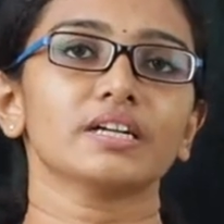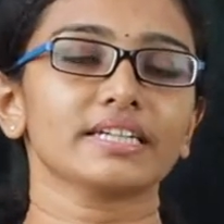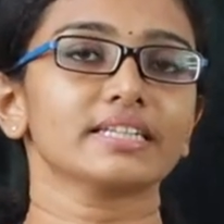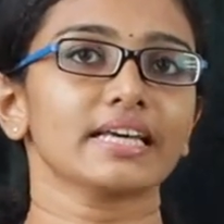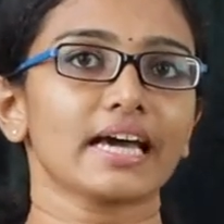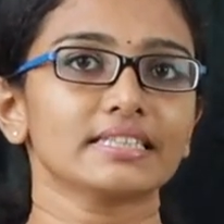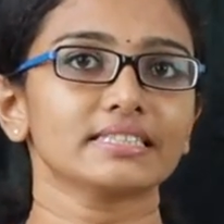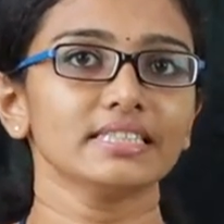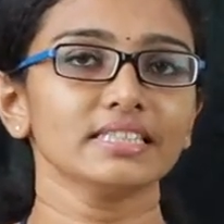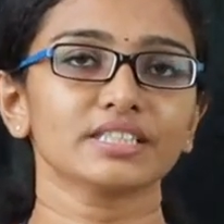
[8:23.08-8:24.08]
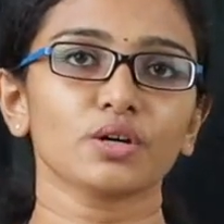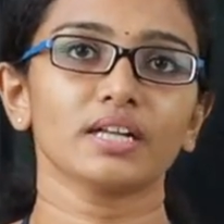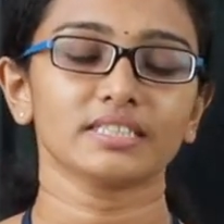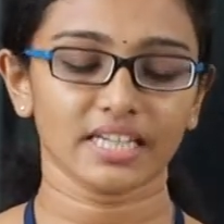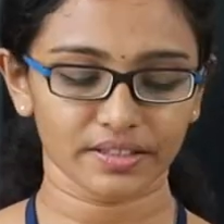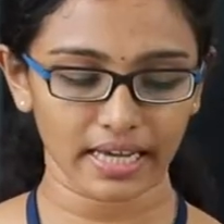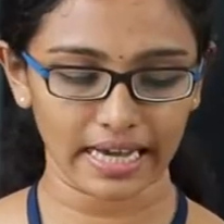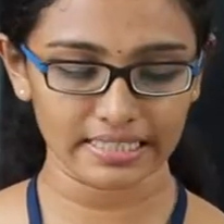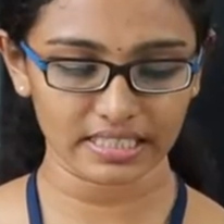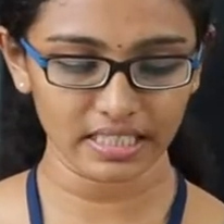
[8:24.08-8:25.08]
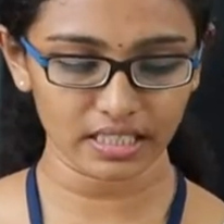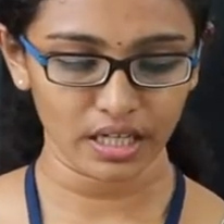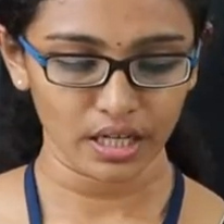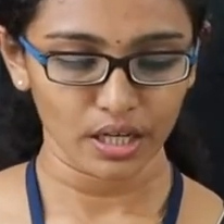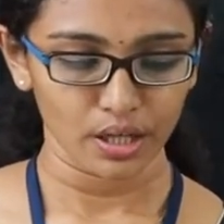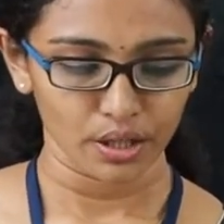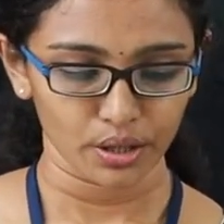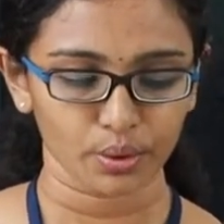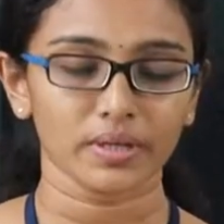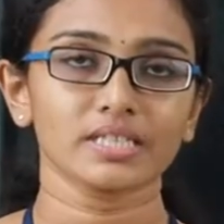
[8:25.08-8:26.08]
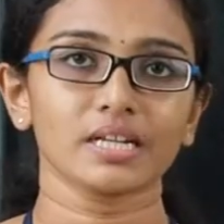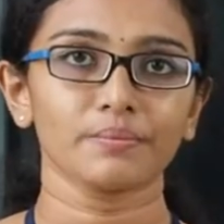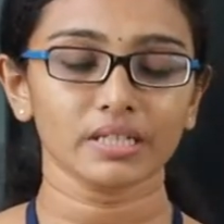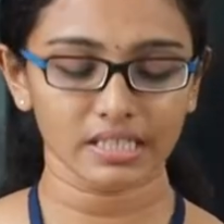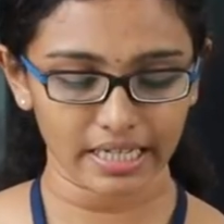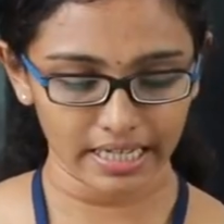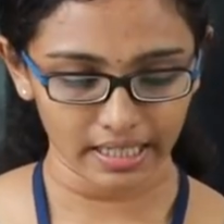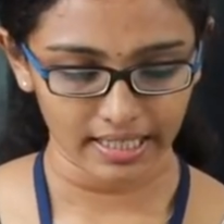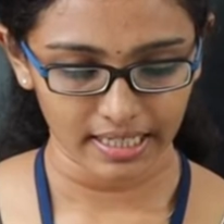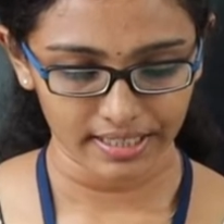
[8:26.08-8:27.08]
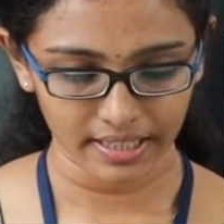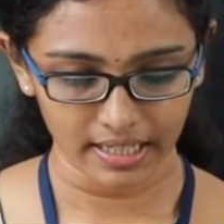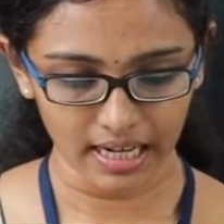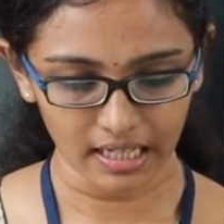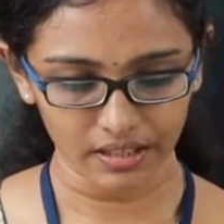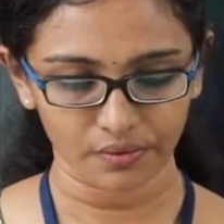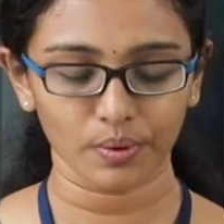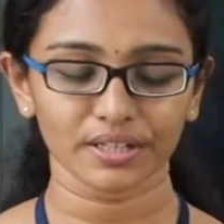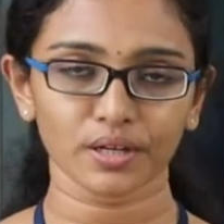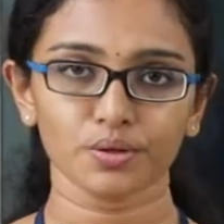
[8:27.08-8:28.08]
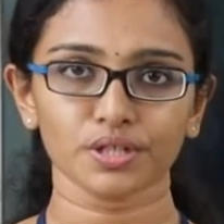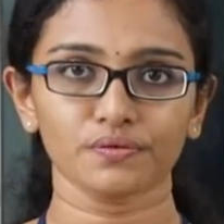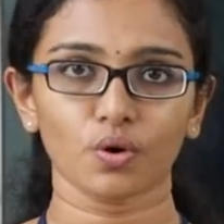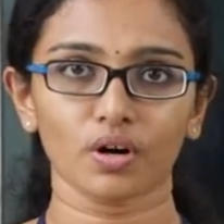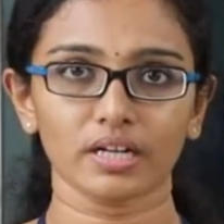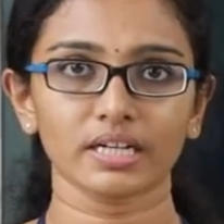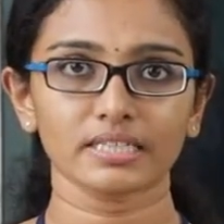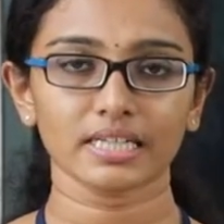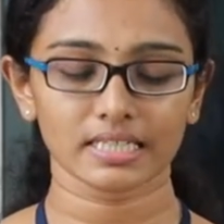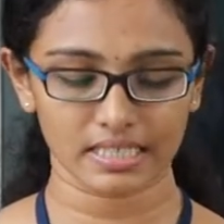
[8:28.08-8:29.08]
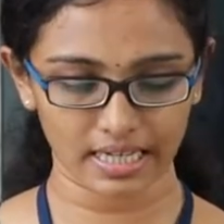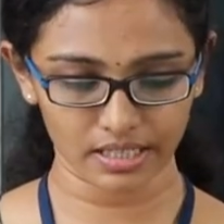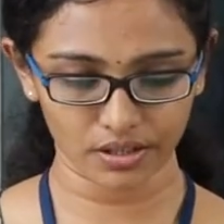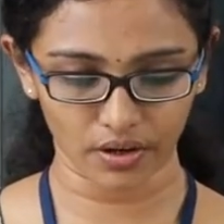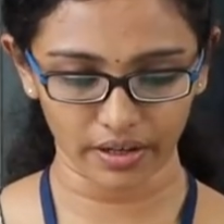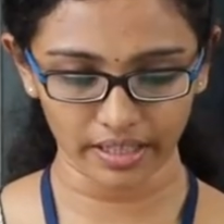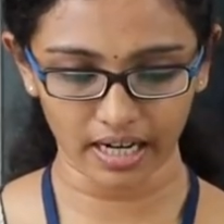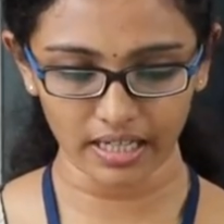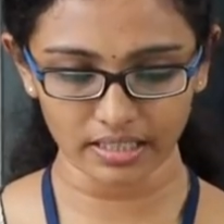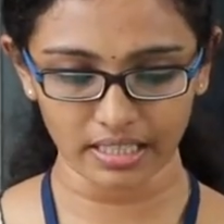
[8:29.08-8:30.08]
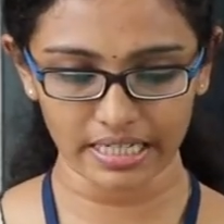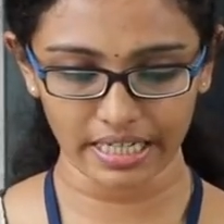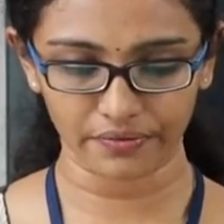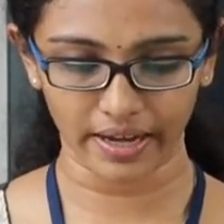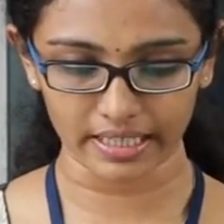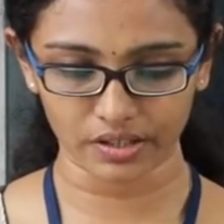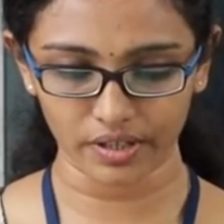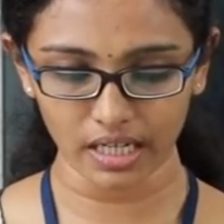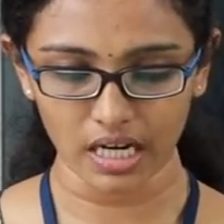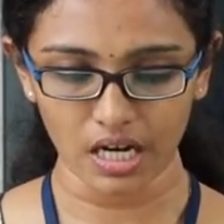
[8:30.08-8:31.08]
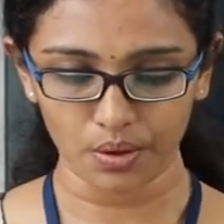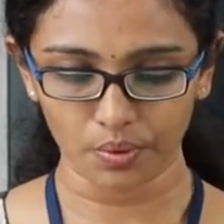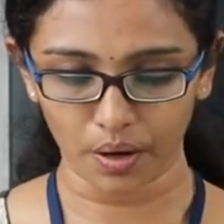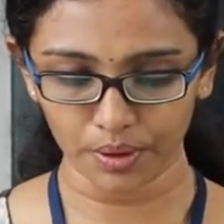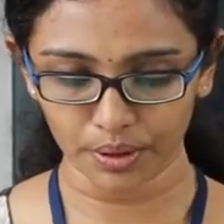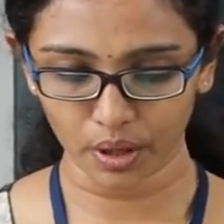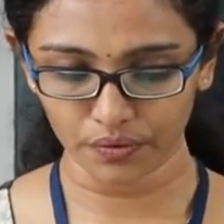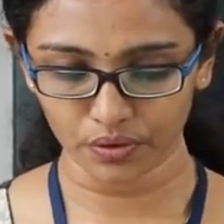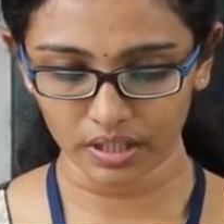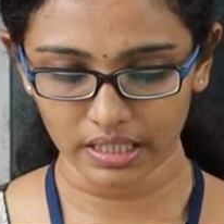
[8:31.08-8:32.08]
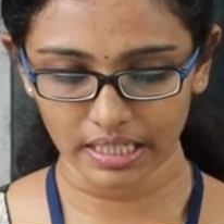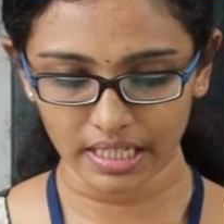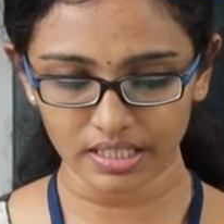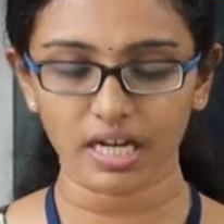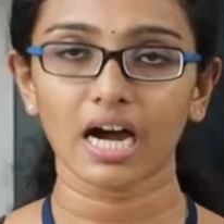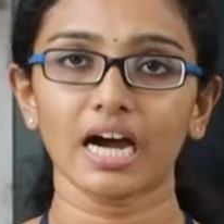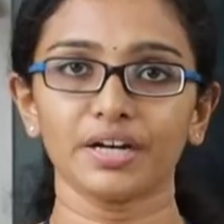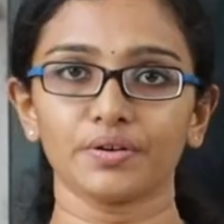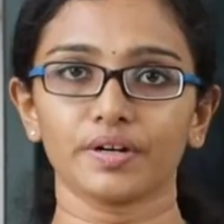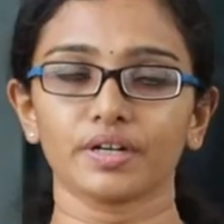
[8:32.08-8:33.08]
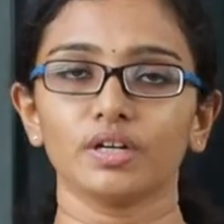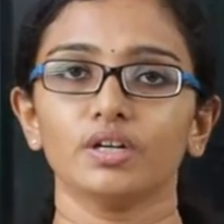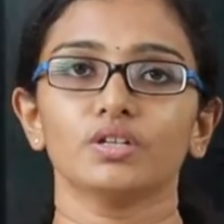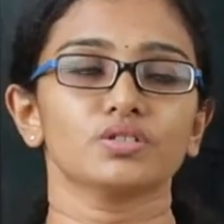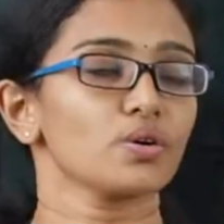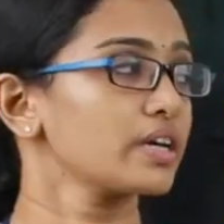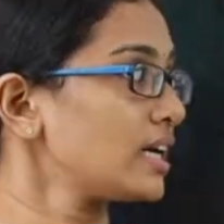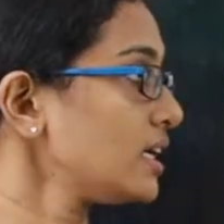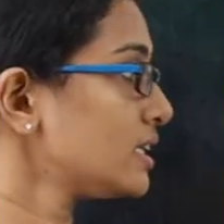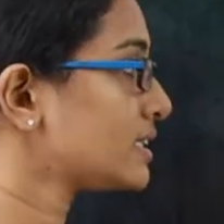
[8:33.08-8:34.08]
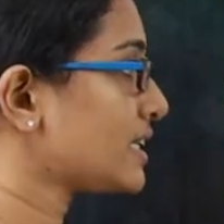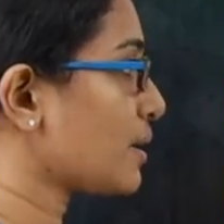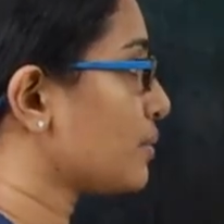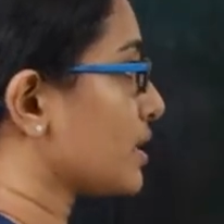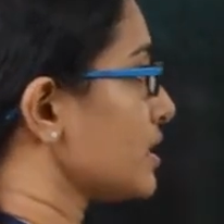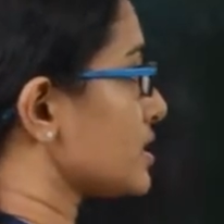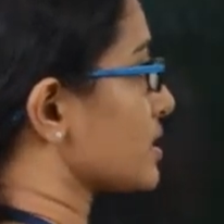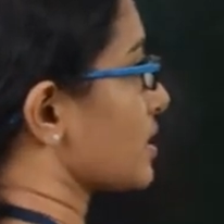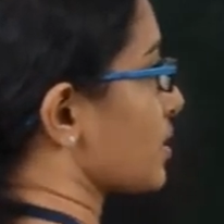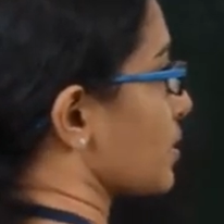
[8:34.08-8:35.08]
writing the answers. Now let's check the answers. Question number 3. There are 1468 toy cars in a factory. Round it off to the nearest 100. So here the number is